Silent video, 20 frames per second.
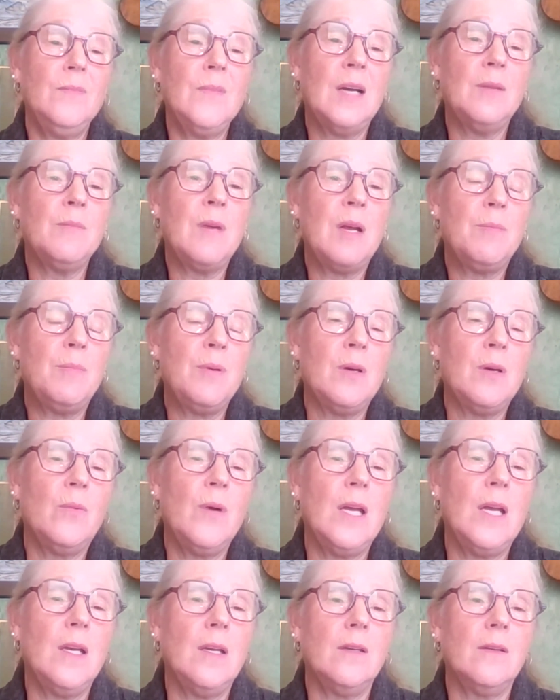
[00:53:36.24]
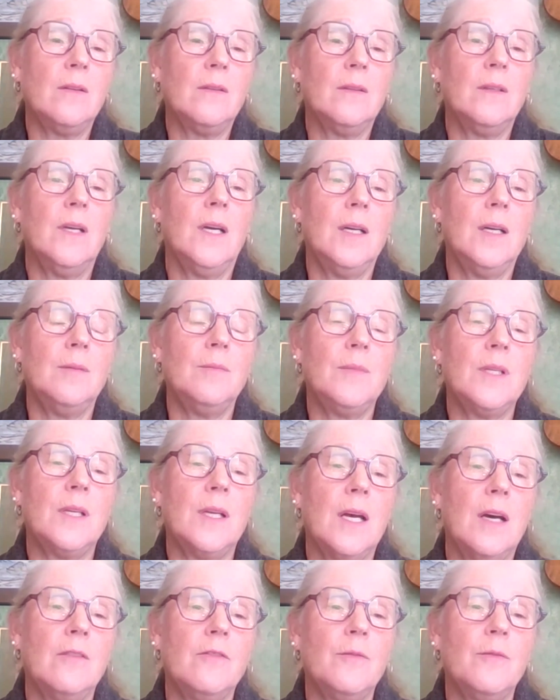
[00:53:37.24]
that might be a way um, to
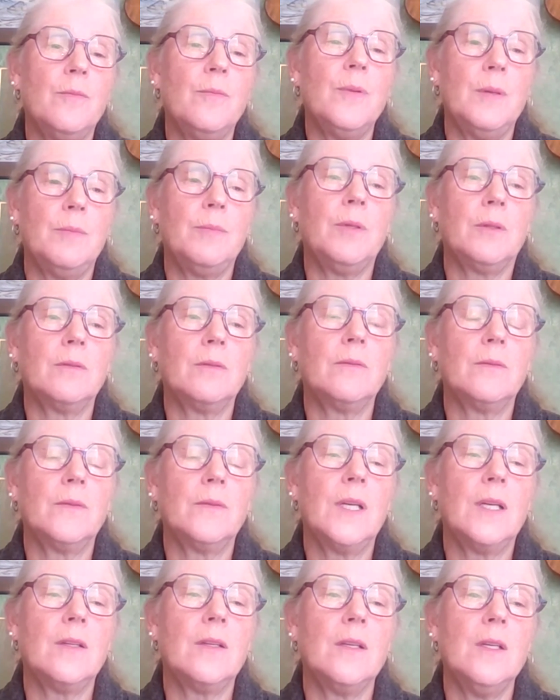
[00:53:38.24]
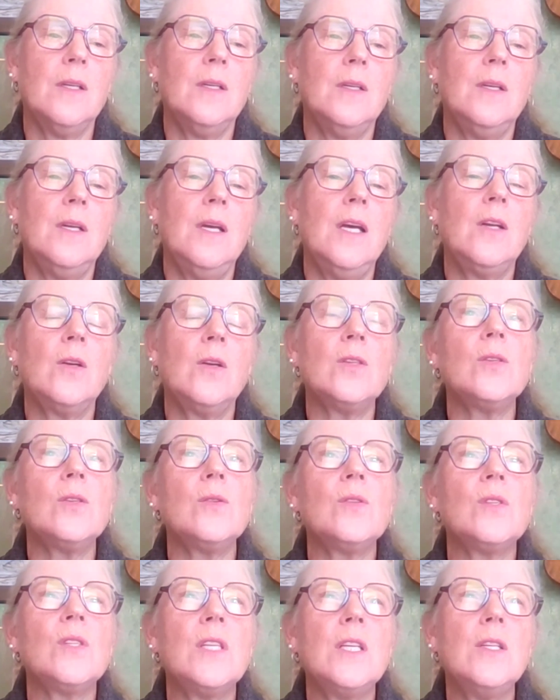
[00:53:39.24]
have people get and
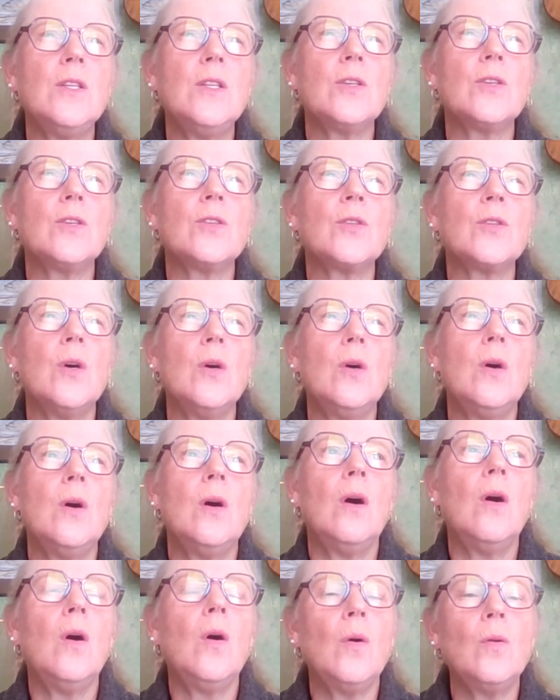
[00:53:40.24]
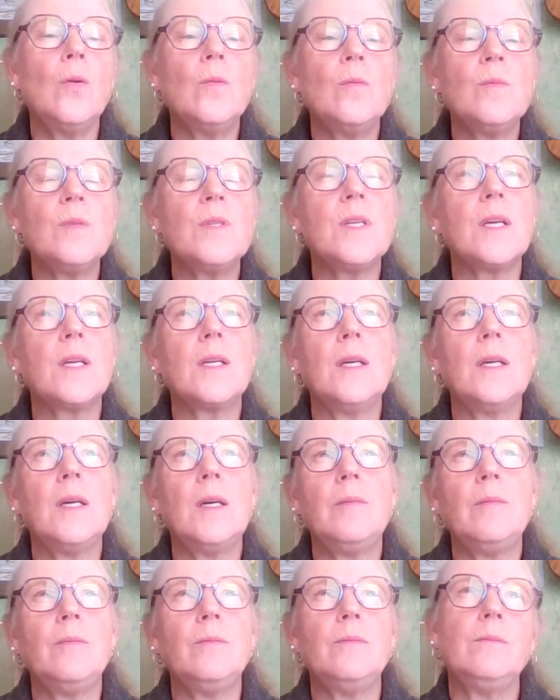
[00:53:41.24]
also seniors homes like
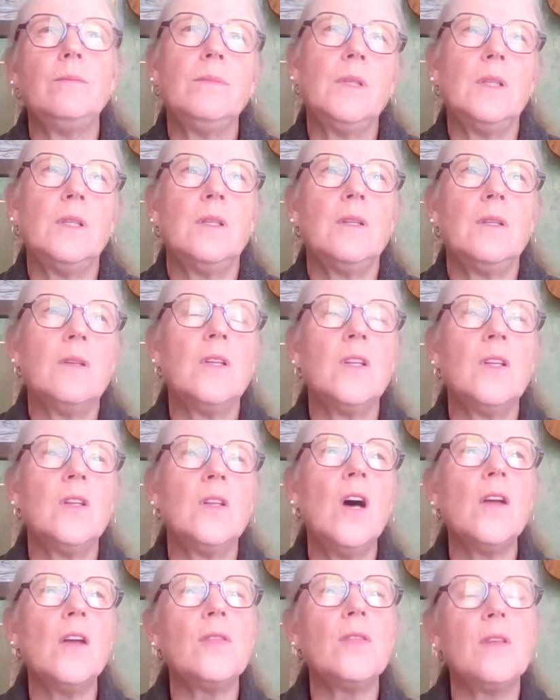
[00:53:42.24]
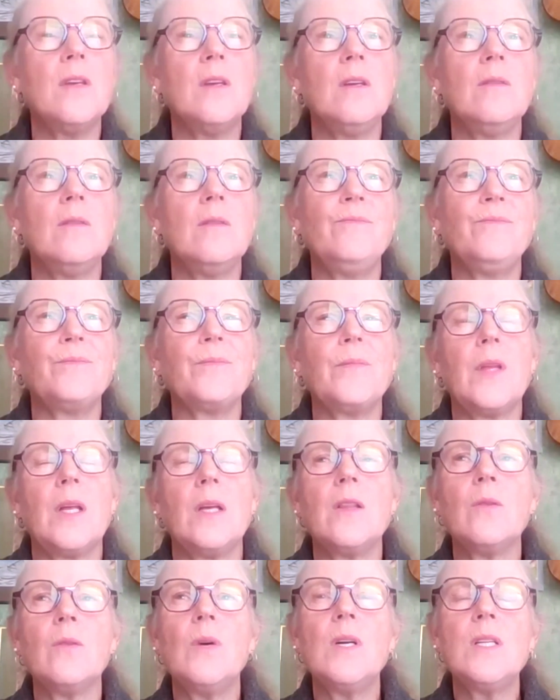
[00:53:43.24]
um the, the not the
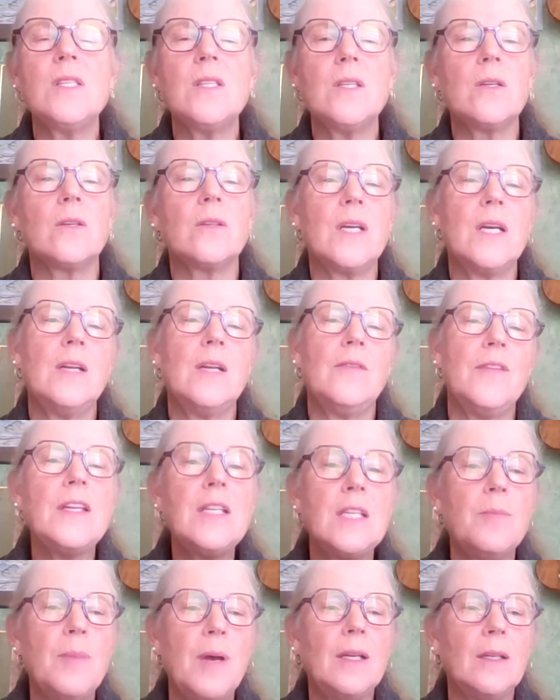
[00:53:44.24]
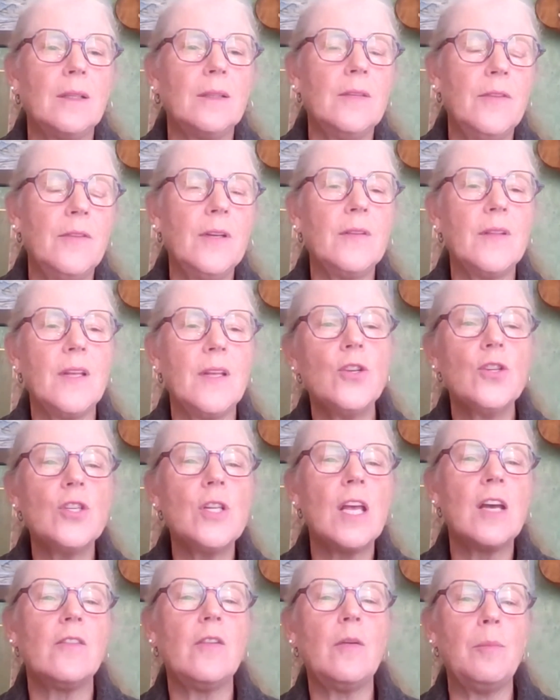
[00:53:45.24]
the ones that are kind of independent living they
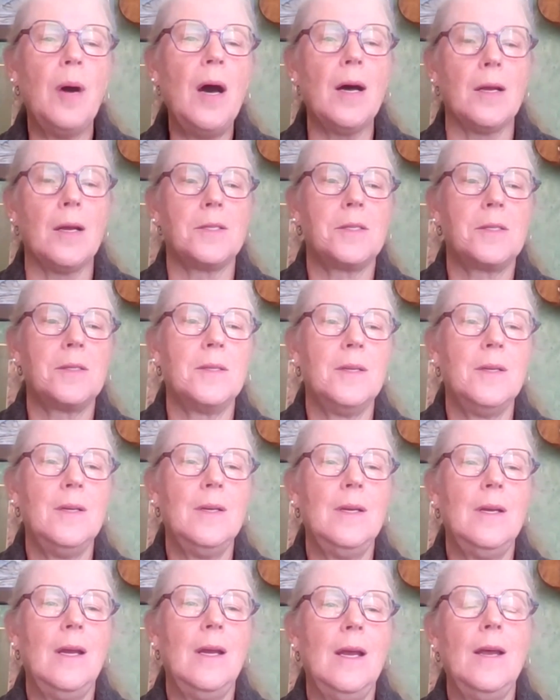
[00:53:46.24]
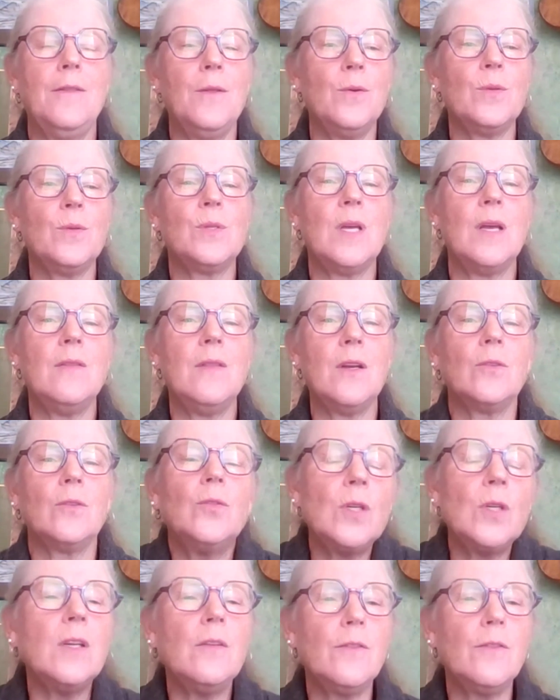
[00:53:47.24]
usually have a bus and those and they're
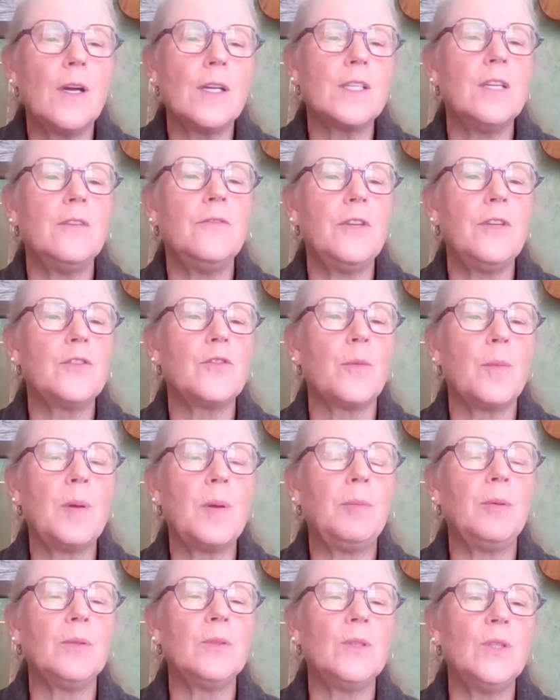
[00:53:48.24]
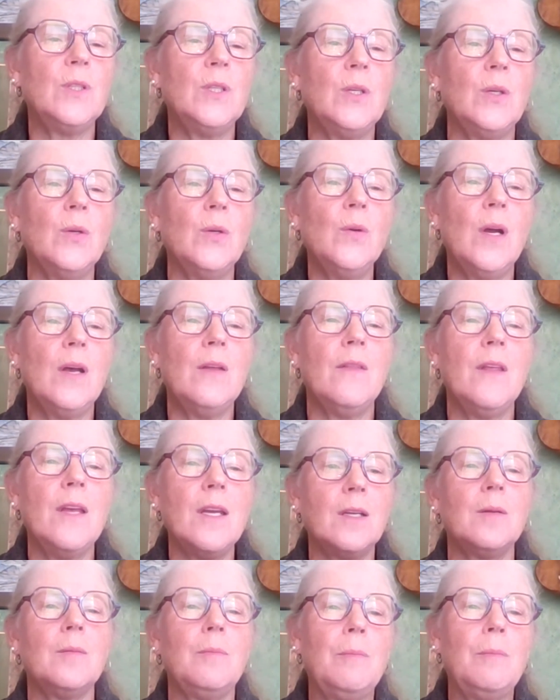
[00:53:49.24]
looking for activities for people to do and they
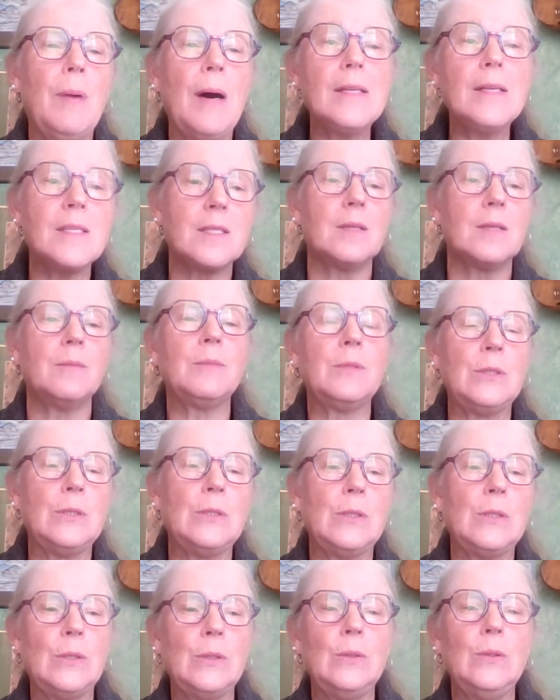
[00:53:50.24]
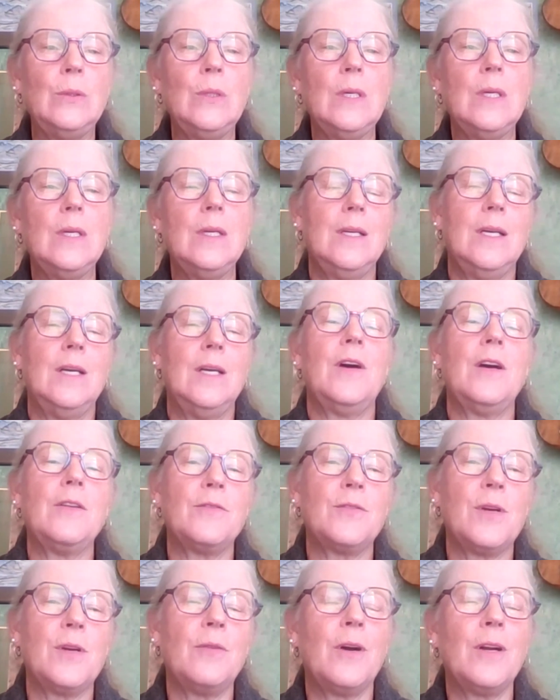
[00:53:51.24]
could bus them to you i i,
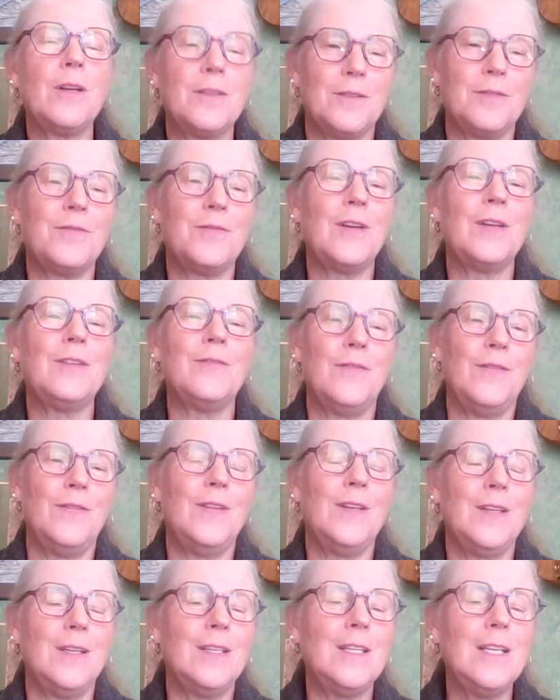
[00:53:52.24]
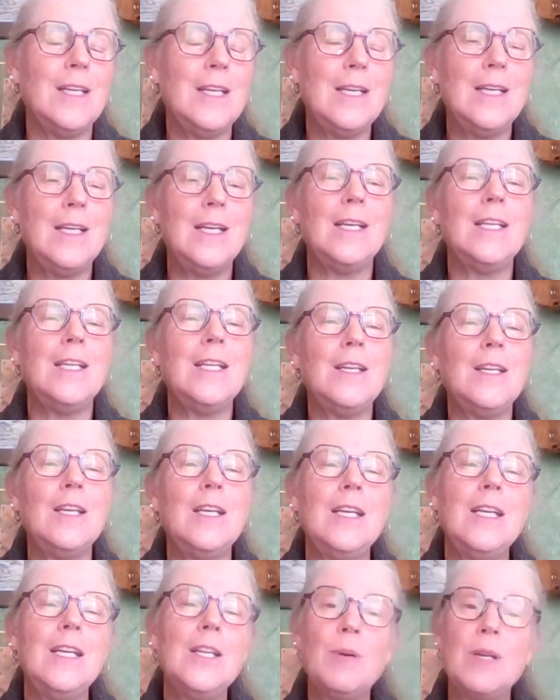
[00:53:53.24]
I wanted to and and, and
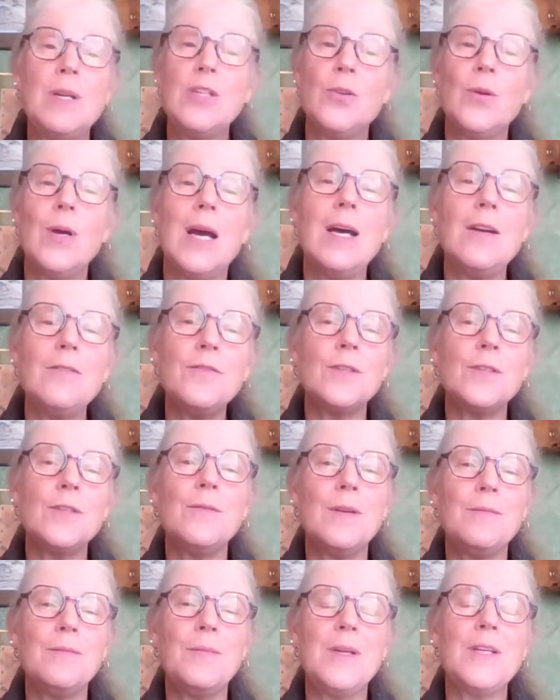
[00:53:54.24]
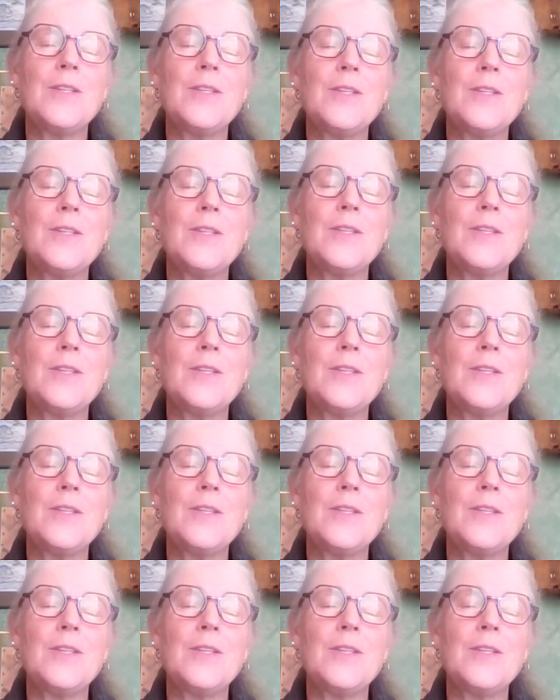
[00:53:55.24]
it, but you have to it,